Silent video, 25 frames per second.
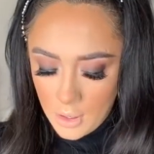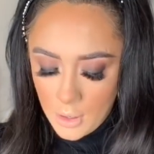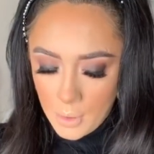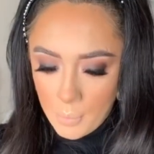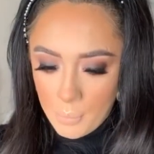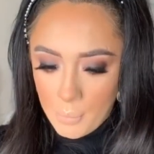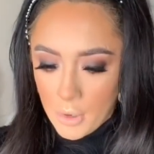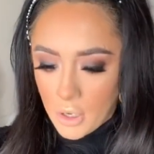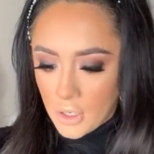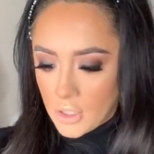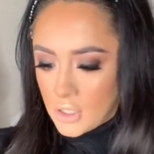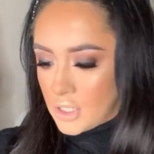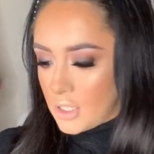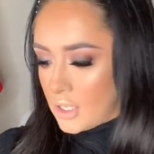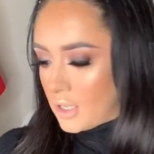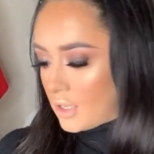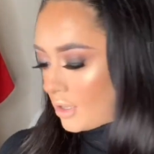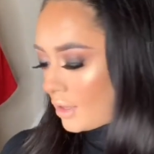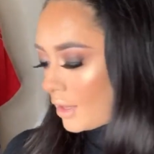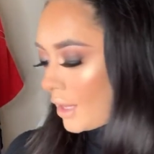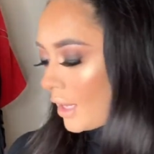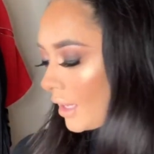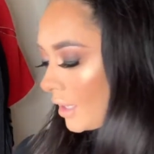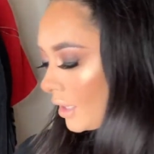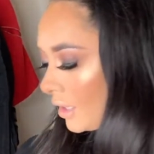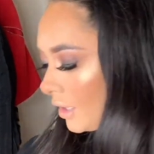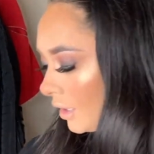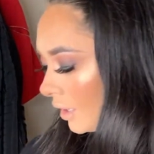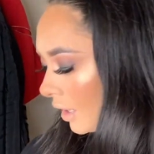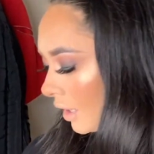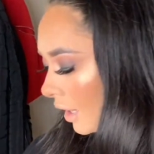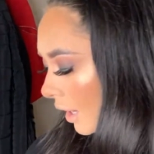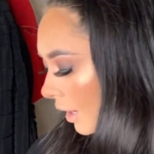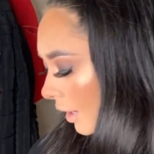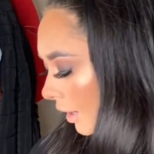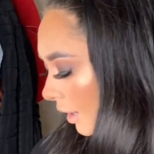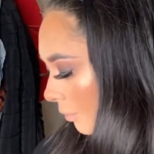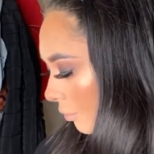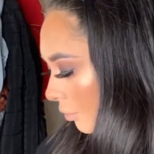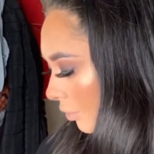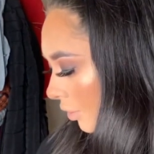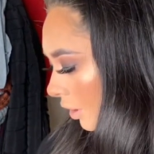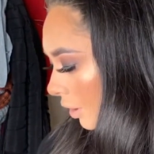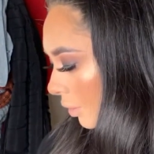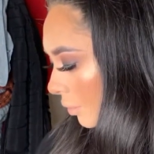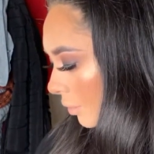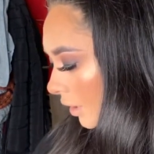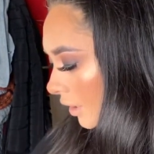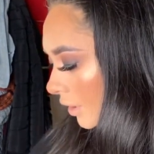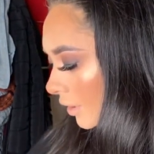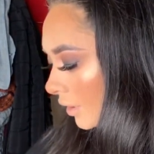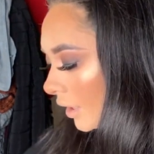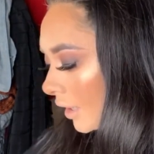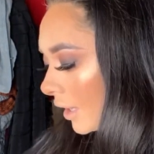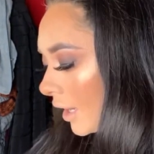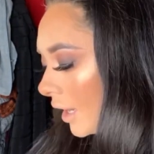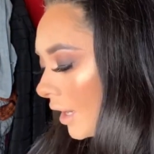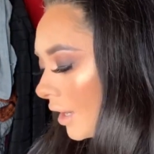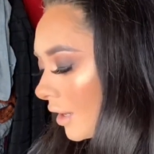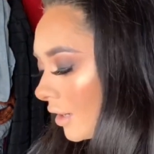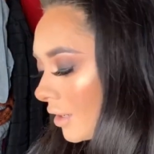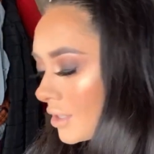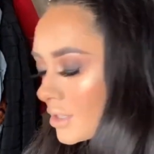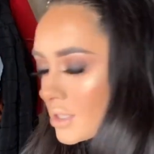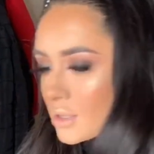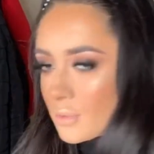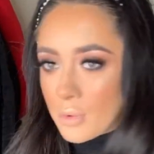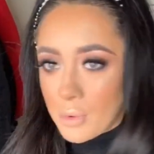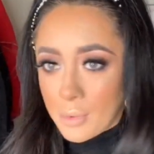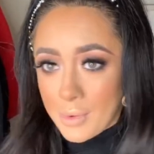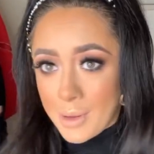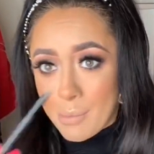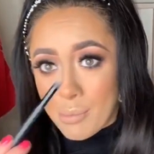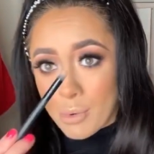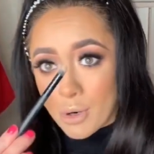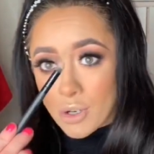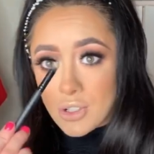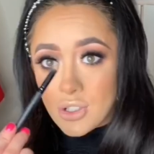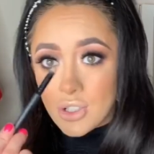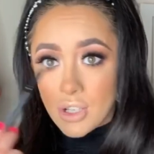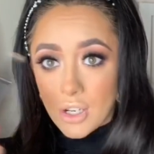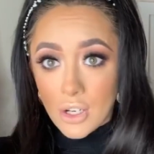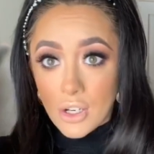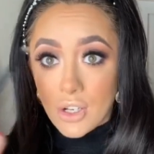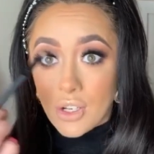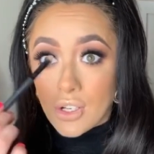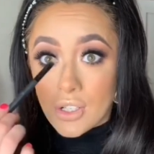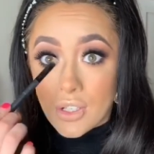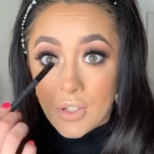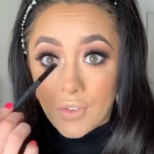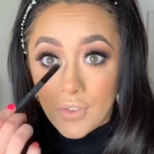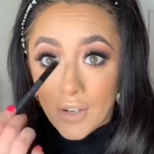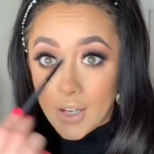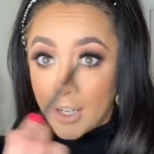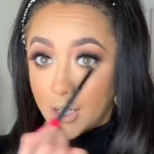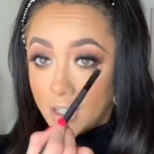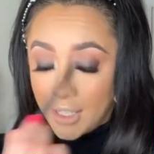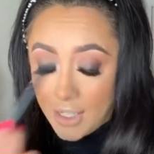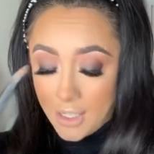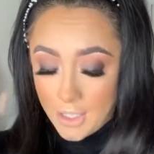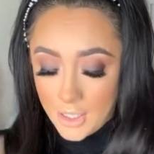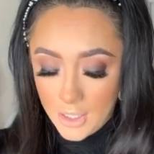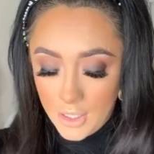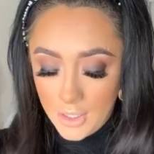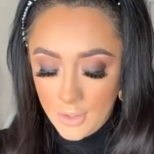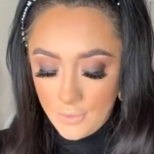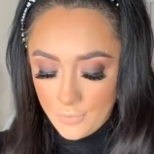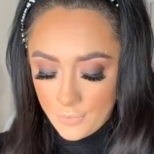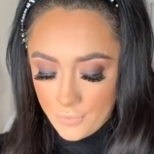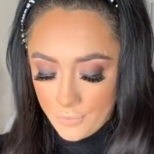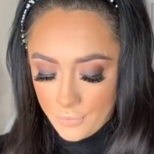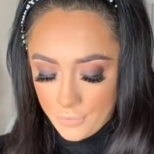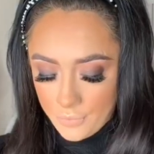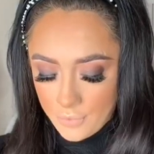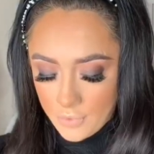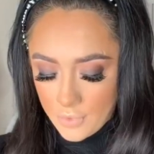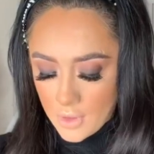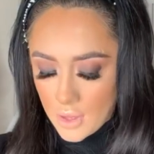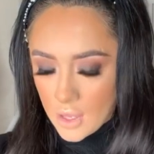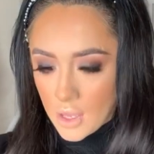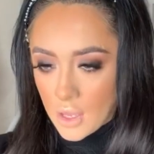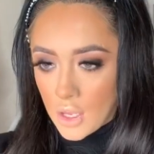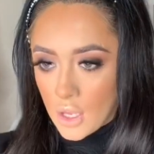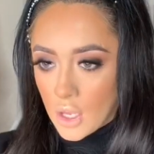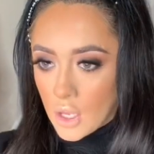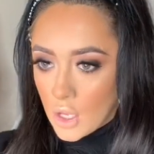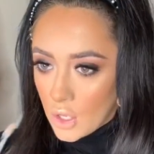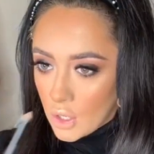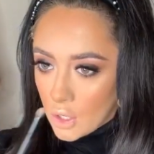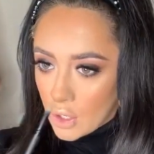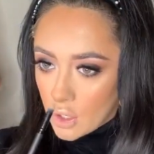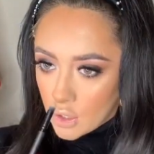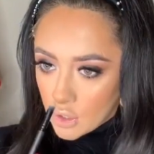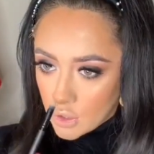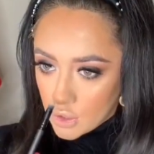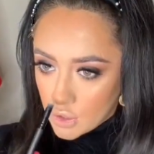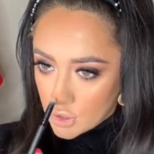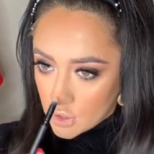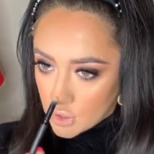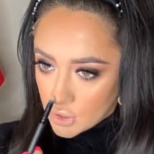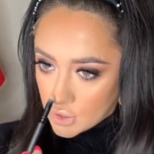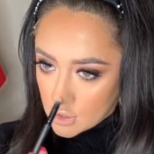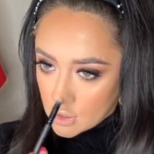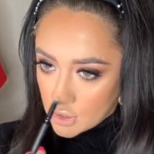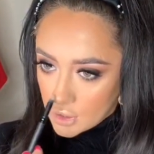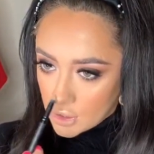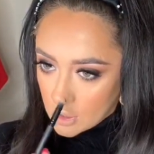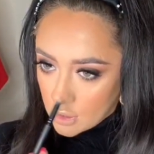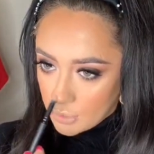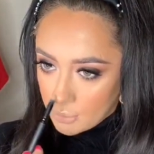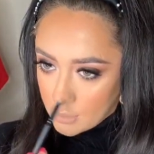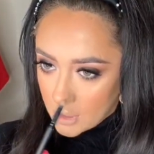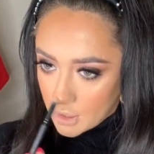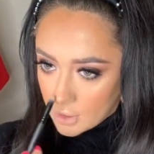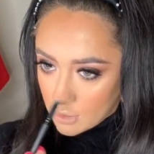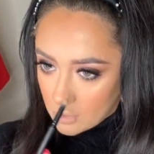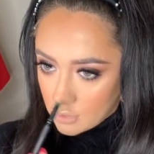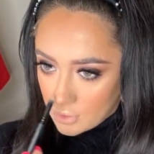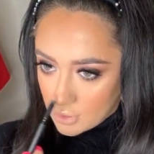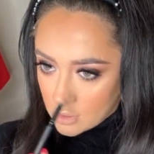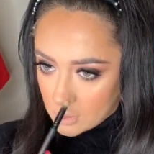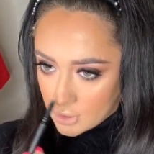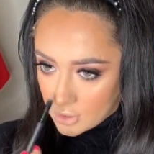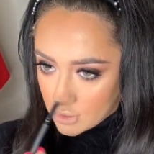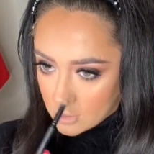but then I am going to go on again, see with the wee brush that I used for in here, just to do my nose.